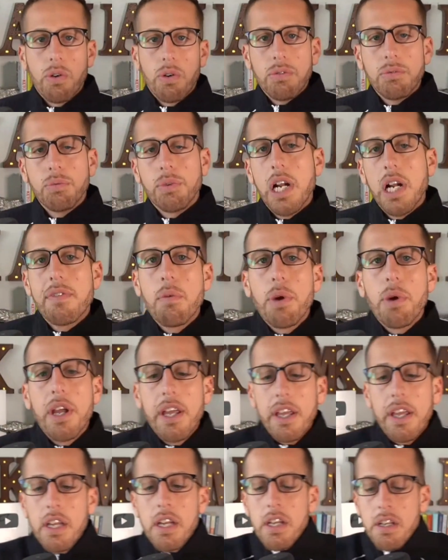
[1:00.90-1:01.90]
Whatever
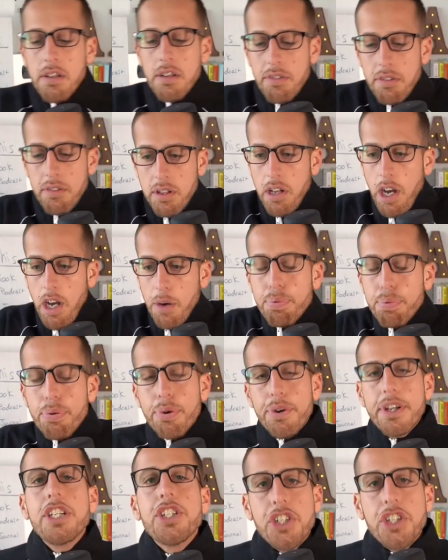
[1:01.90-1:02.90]
we
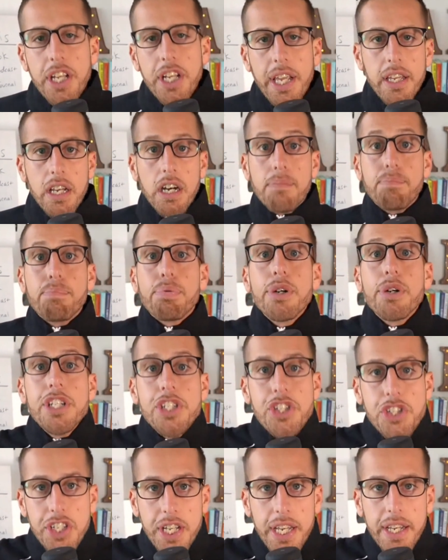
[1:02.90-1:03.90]
appreciate,
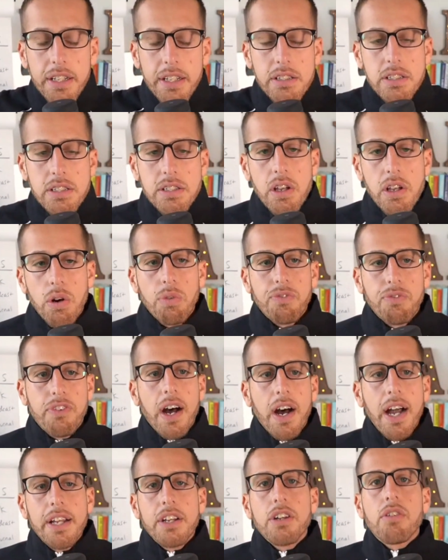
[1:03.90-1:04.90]
appreciate. So
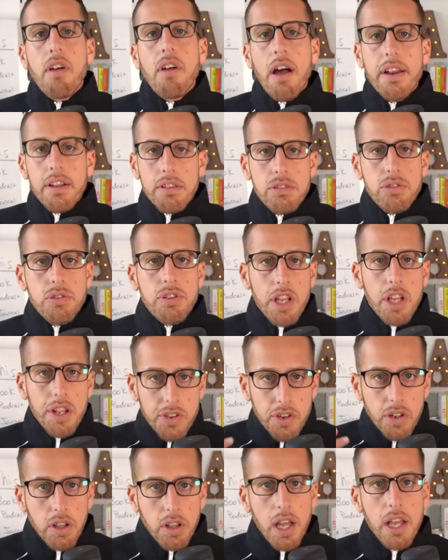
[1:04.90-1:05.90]
find gratitude in your
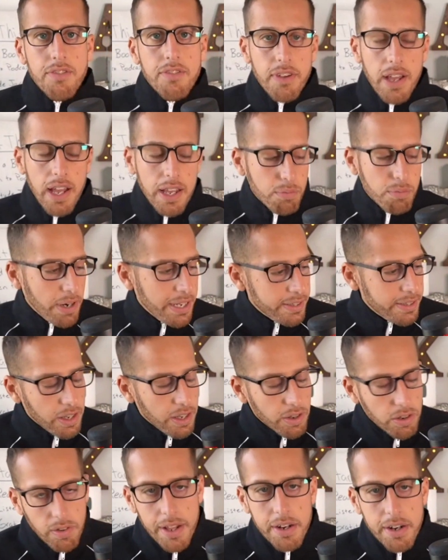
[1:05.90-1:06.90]
life. I write down
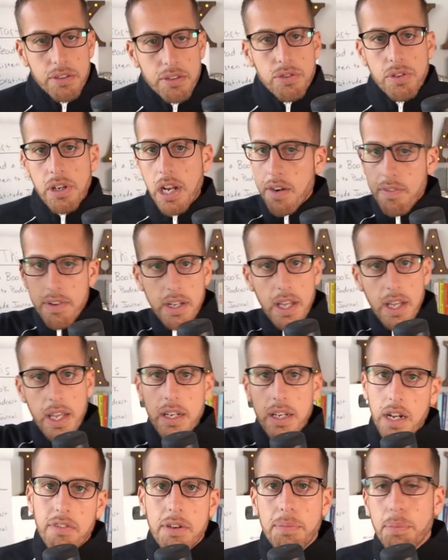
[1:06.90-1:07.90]
gratitude every night and
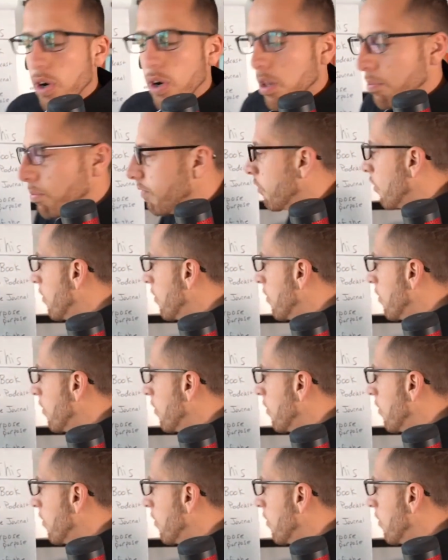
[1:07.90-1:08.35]
every morning before